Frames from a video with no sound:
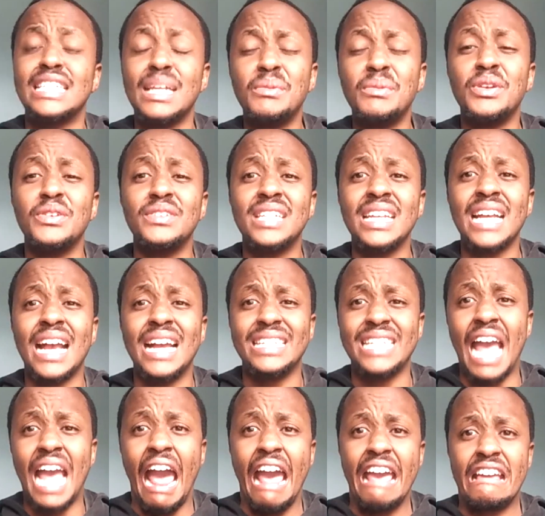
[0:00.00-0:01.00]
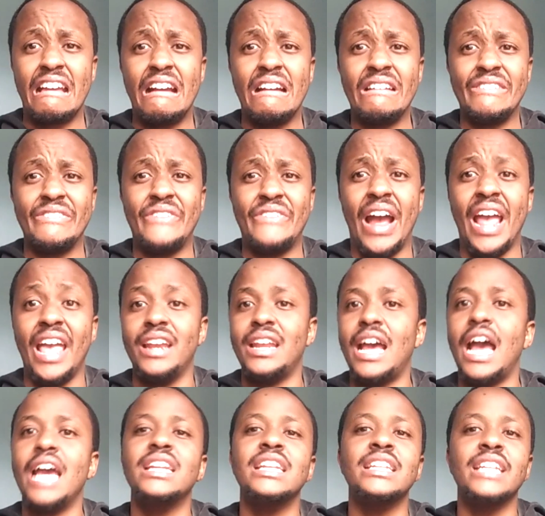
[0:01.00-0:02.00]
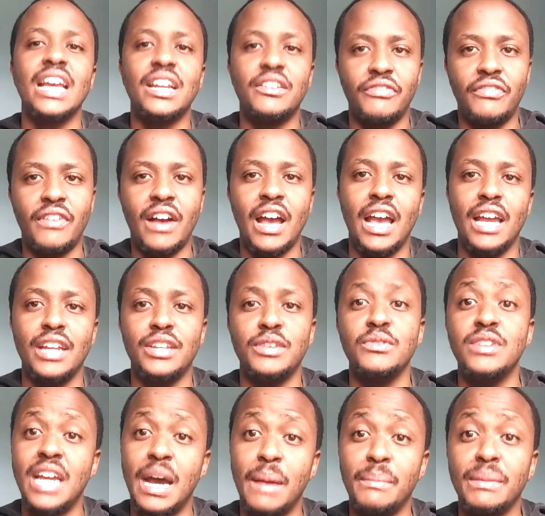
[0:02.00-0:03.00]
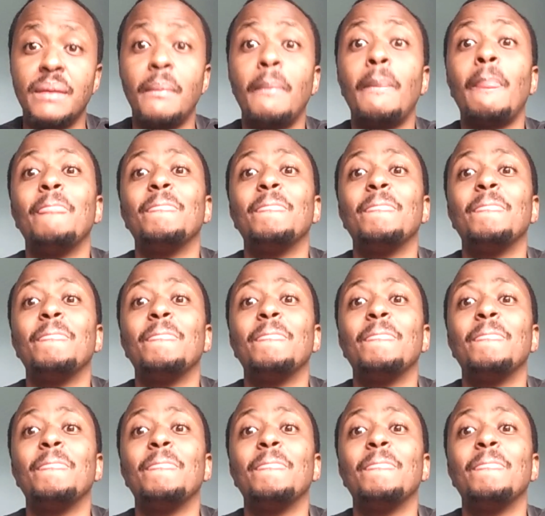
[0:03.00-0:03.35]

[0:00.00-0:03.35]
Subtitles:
Someone was saying that I got fired. I didn't get fired, you dummy.